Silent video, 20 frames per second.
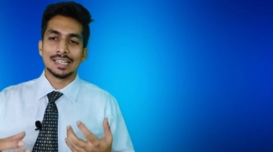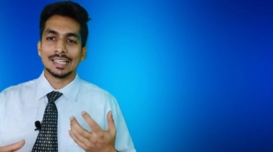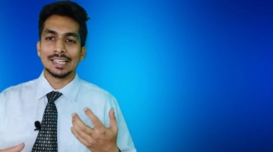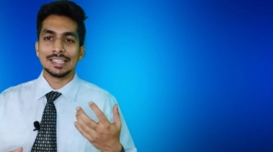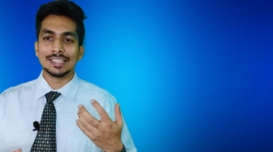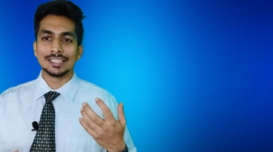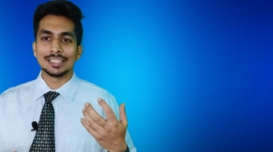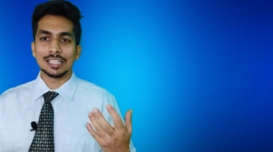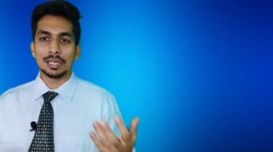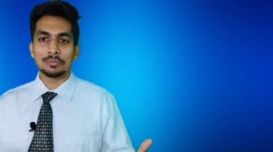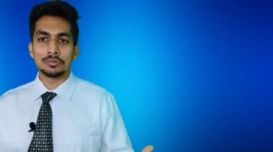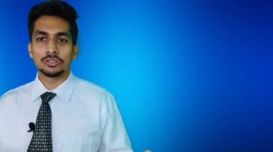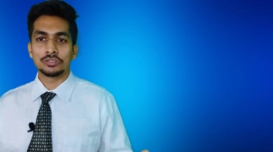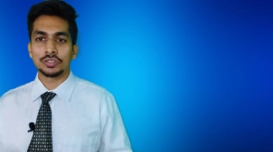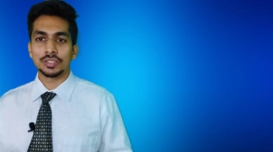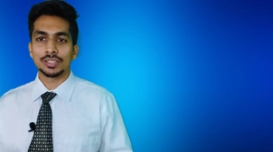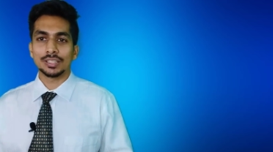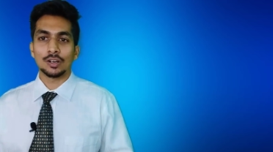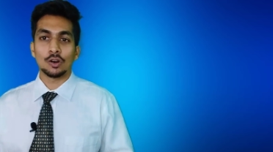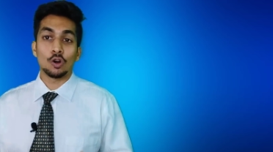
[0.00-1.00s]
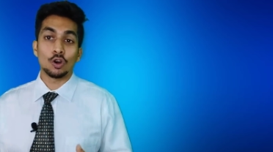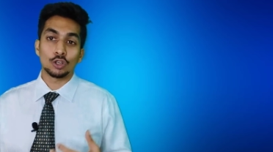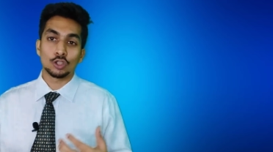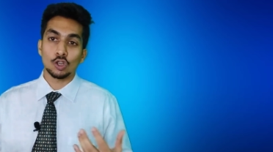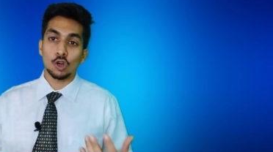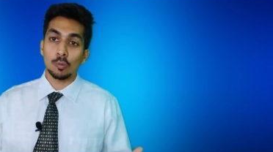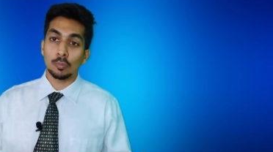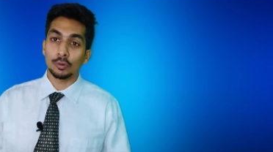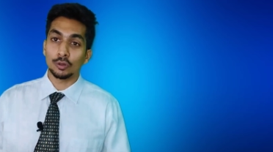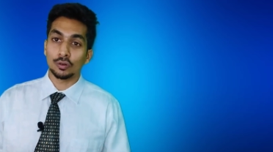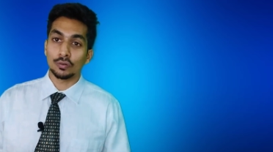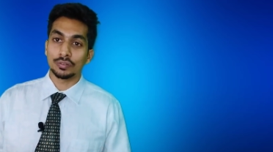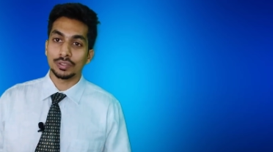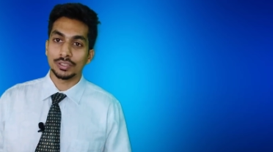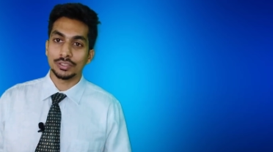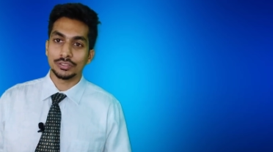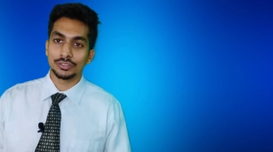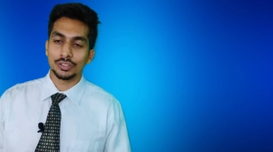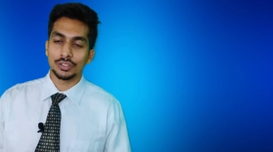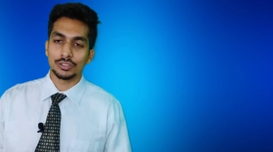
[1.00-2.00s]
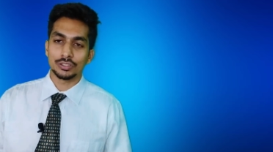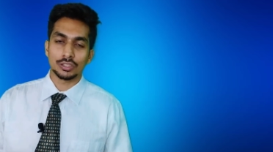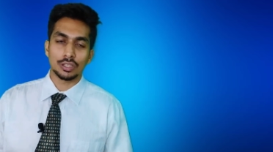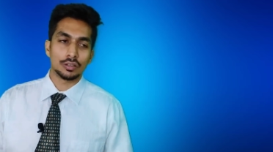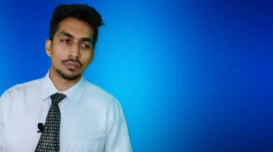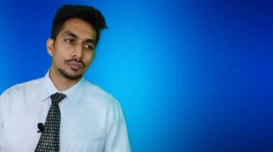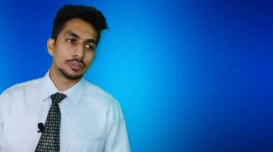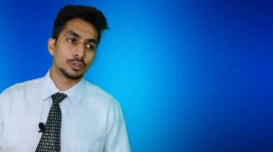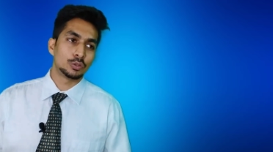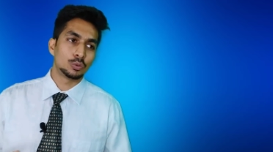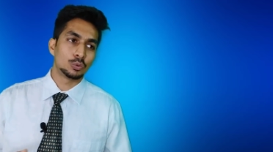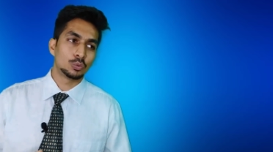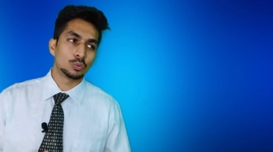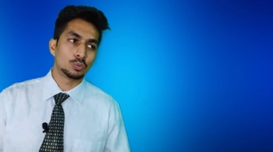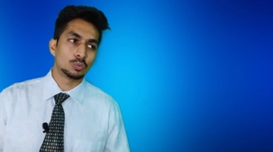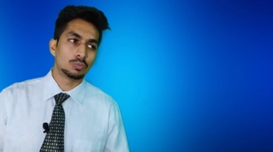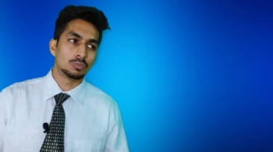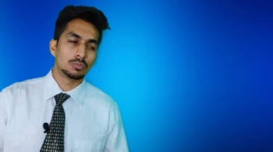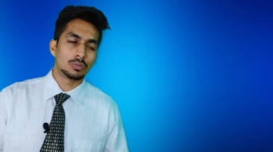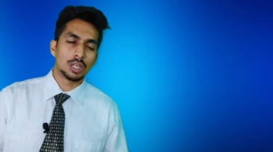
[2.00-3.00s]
in chemistry, the hot topic of research a few,